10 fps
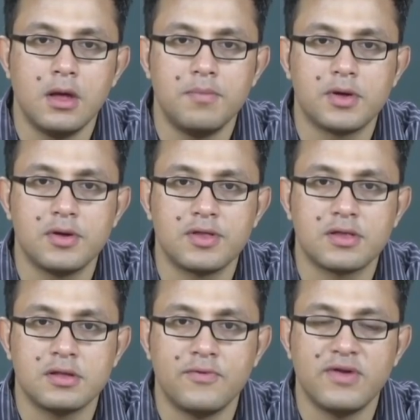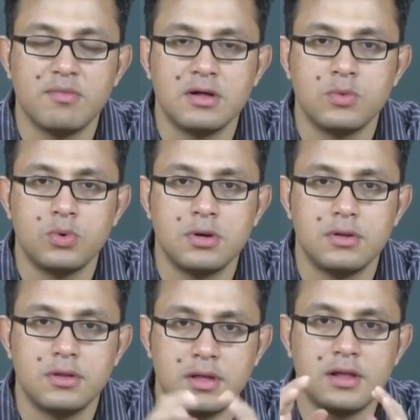because the female
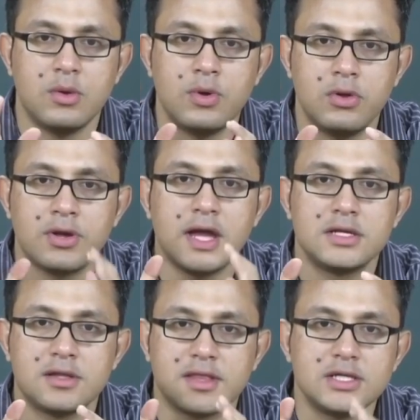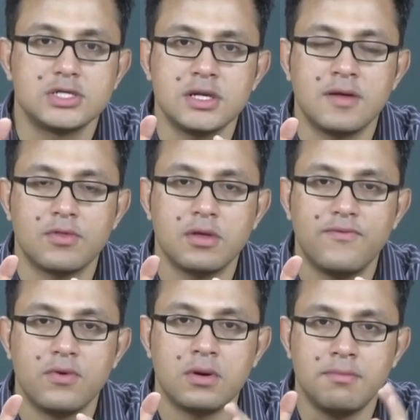they, they were located essentially. So
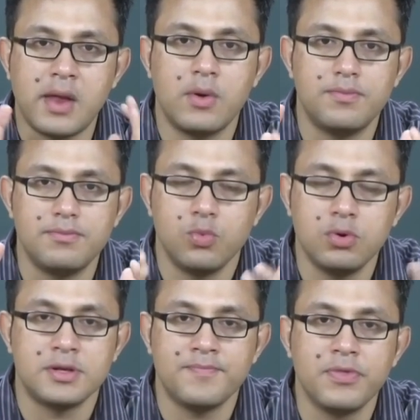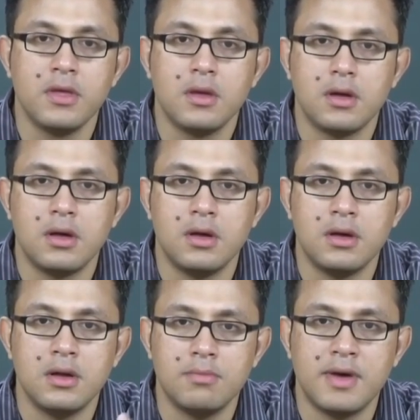if you're a married woman.
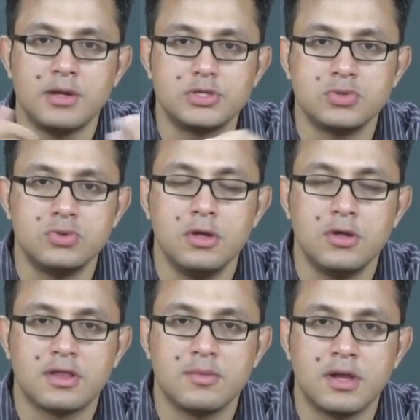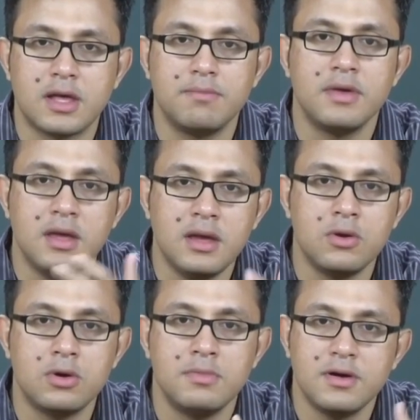Uh, in a matter to someone like
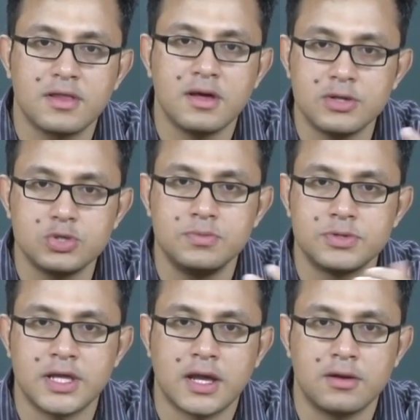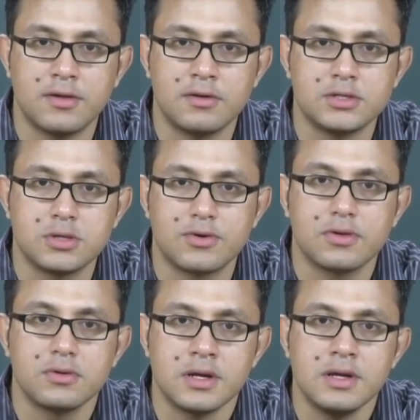Mir or Mirza, the two protagonists in the short
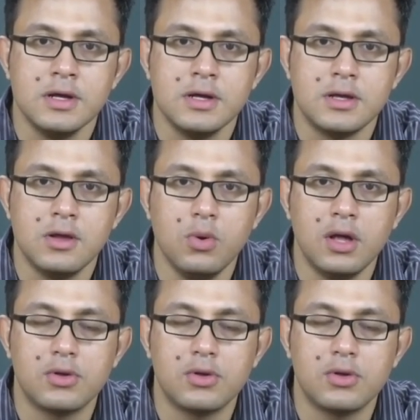story, you are